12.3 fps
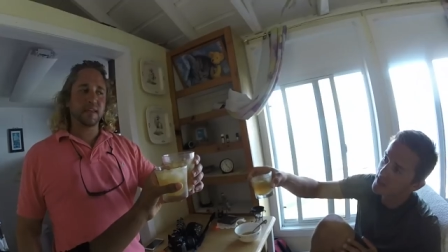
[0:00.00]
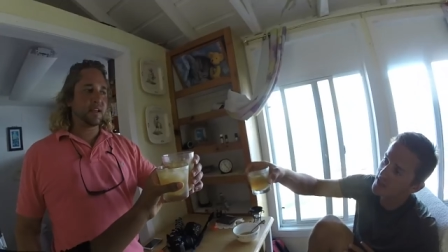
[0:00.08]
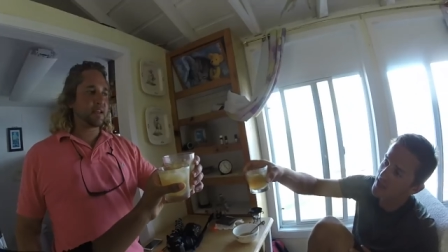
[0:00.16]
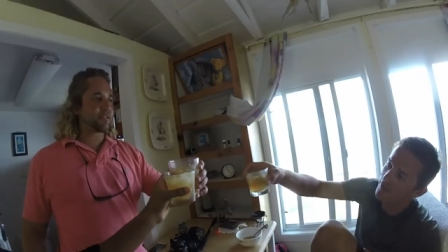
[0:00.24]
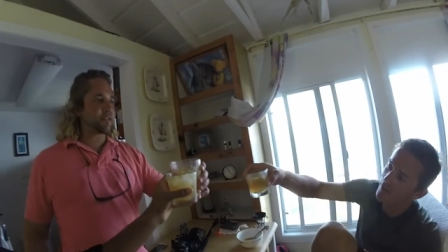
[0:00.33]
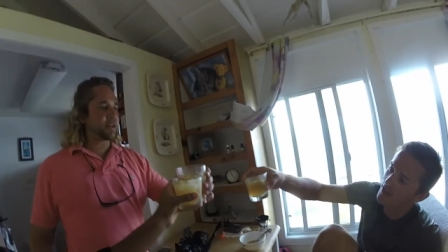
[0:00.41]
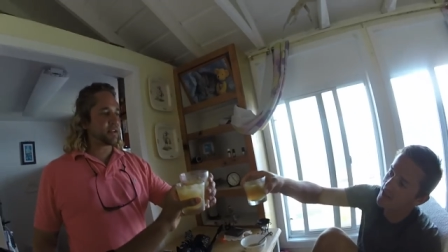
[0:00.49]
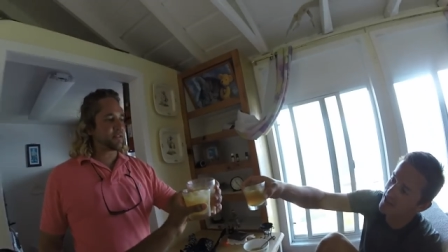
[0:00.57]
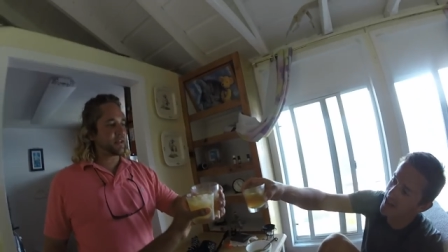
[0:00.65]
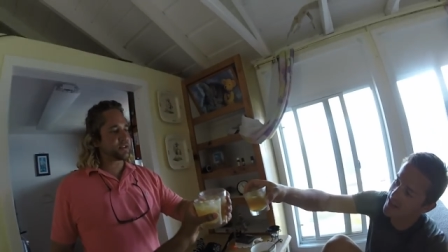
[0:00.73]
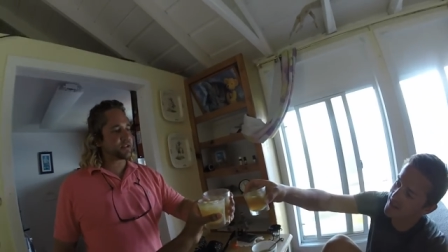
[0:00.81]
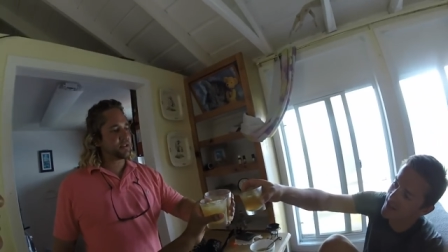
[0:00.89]
So Stefan's
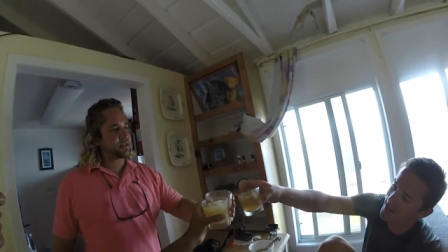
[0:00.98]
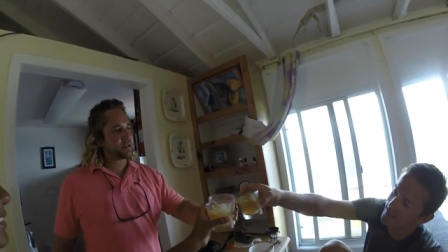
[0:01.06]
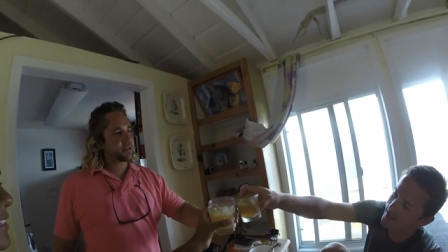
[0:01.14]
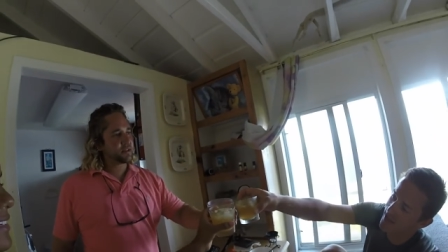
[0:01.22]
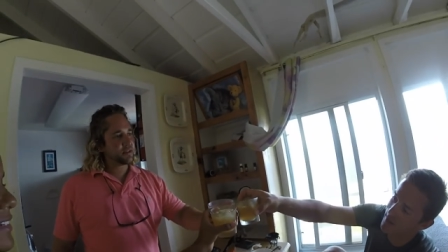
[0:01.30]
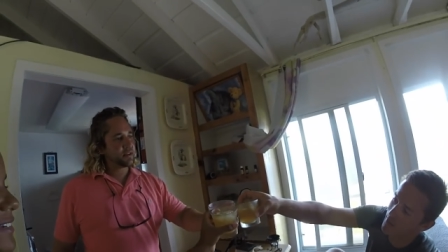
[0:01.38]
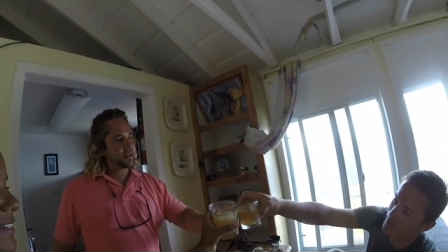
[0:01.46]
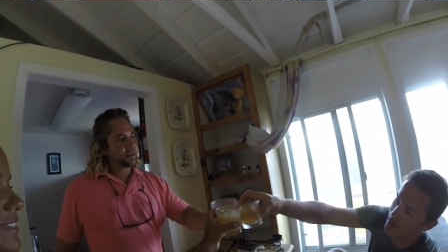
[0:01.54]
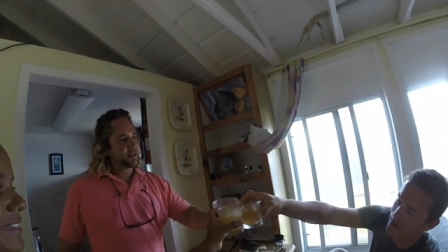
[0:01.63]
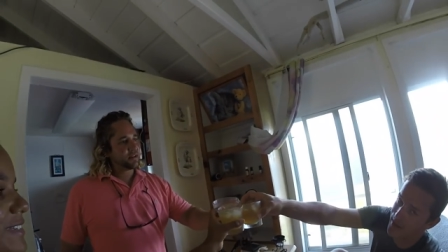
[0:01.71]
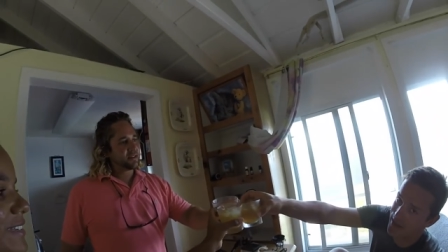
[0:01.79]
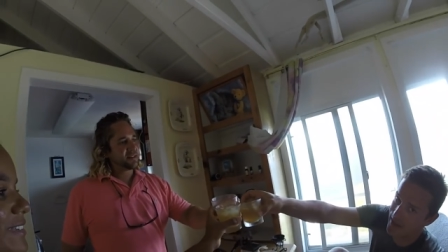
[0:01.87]
last night in Saba,
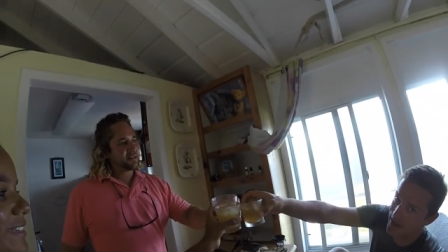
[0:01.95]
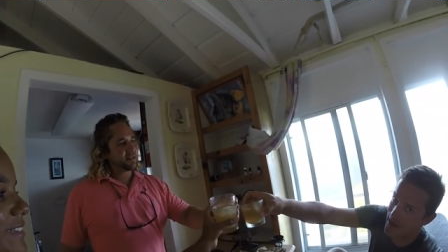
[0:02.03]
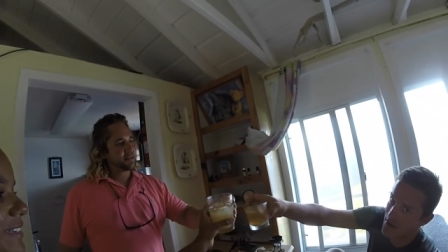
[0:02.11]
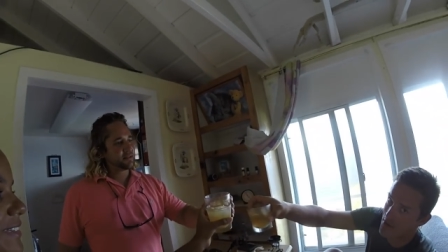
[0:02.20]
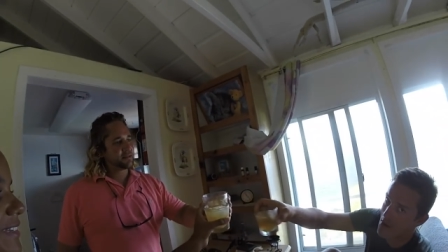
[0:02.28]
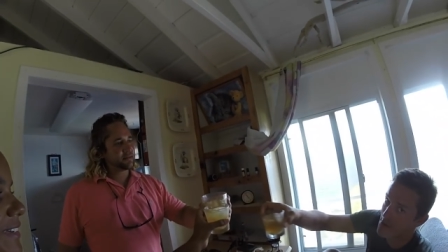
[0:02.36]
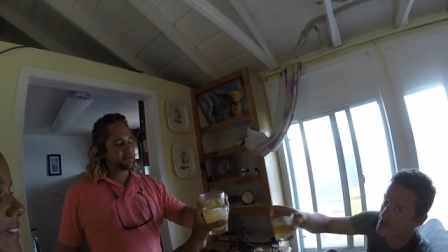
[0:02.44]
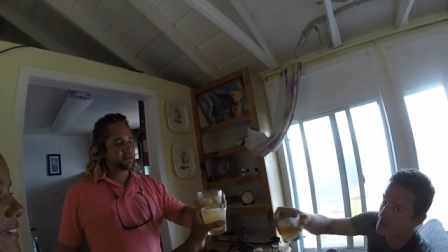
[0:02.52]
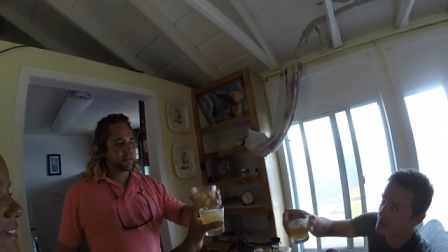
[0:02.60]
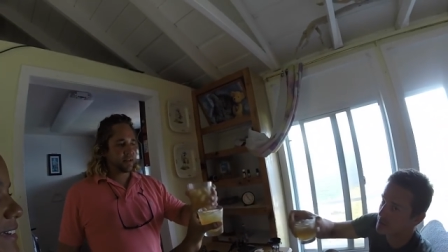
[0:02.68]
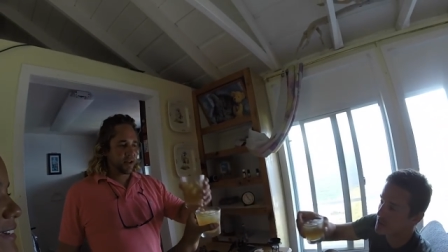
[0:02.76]
we're gonna make it count. Yeah.